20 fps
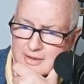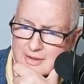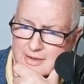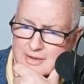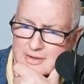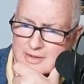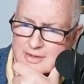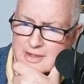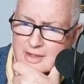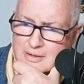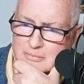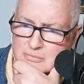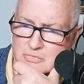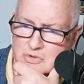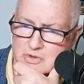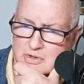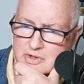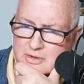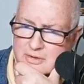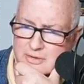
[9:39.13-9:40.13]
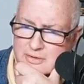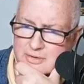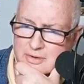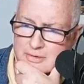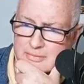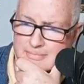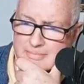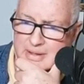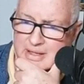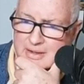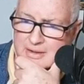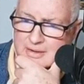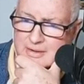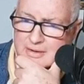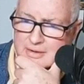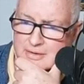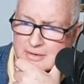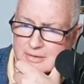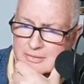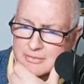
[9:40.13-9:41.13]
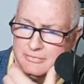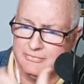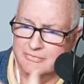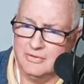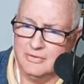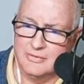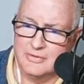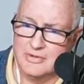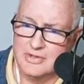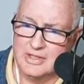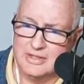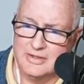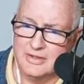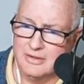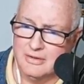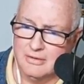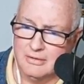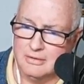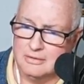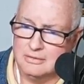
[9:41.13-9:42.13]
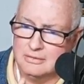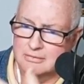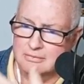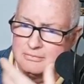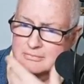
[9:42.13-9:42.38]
and Dems turn their back on you. Folks, it's a cult.